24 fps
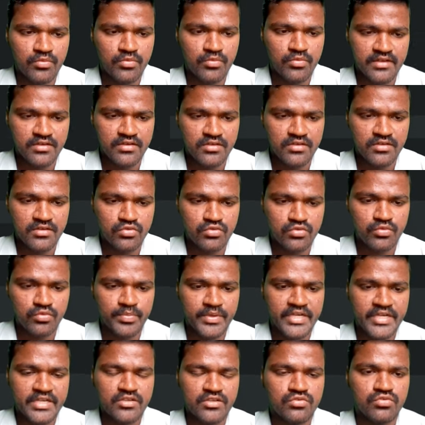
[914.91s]
here to
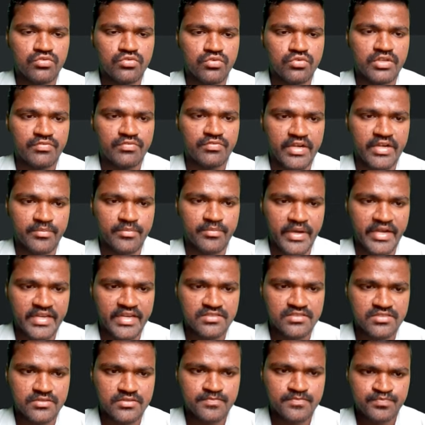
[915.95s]
print two different
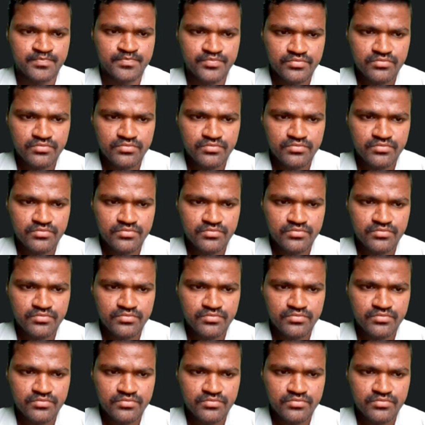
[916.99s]
patterns.